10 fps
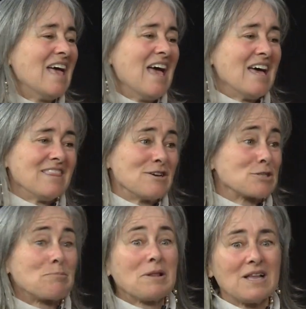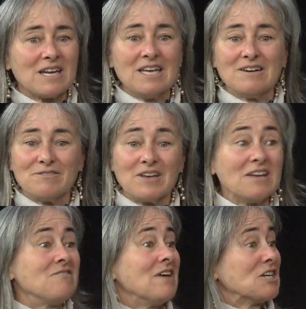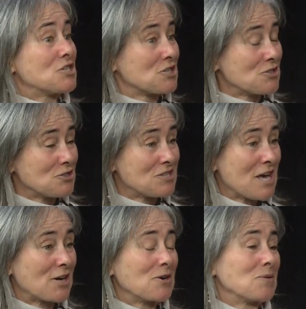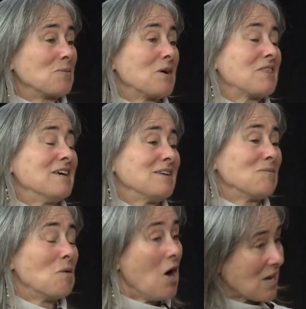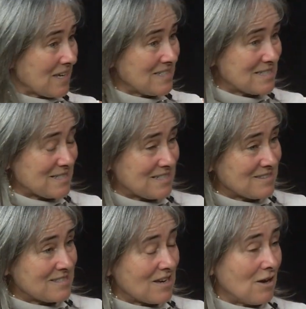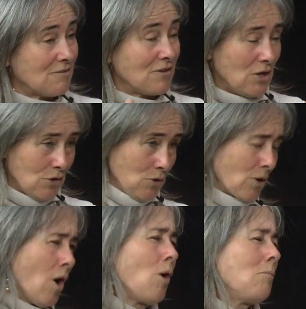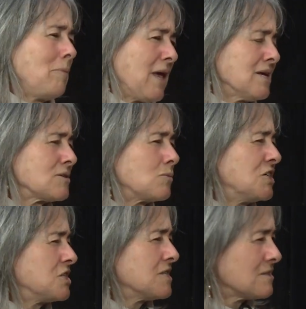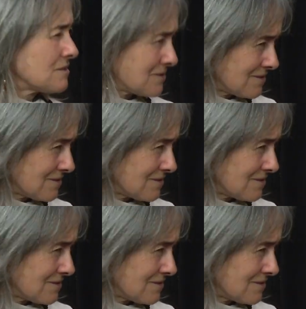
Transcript: and there's plenty of adventures that are within walking distance of your home base, which is?